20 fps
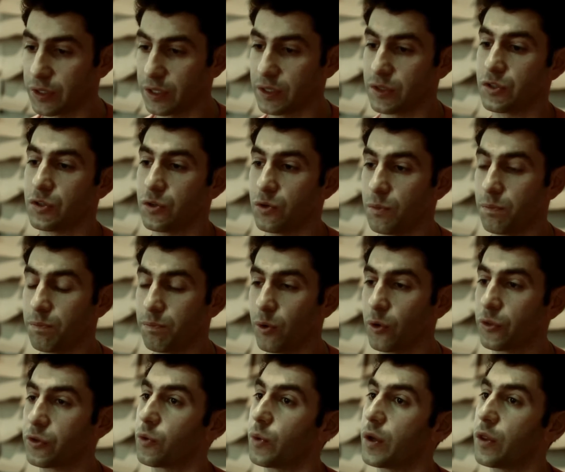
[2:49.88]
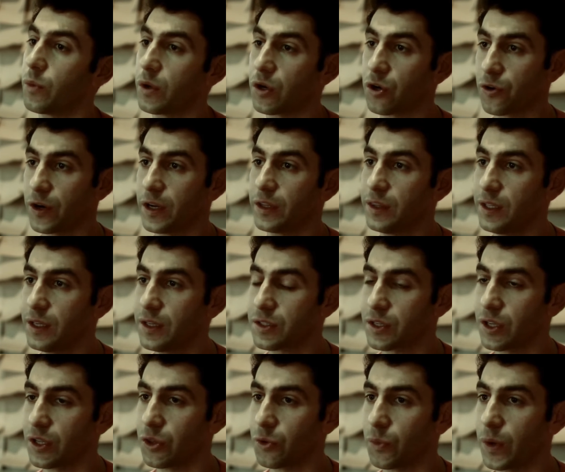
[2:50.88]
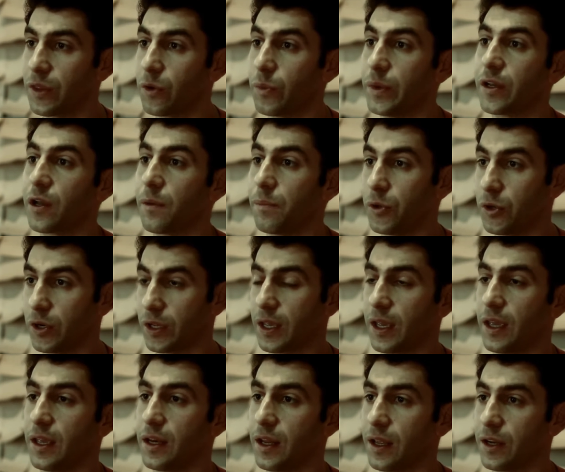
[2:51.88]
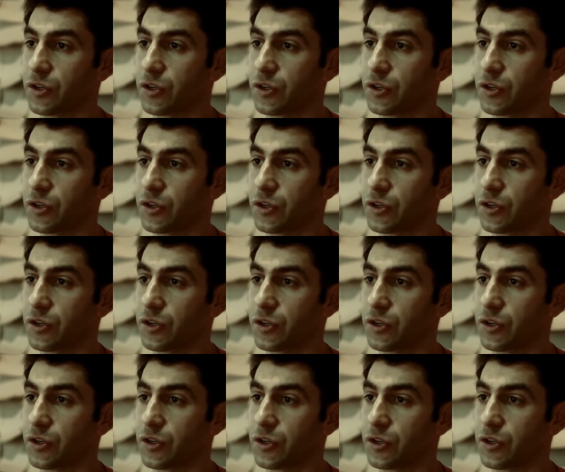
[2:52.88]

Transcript: into both the way that we create things and the way that we communicate and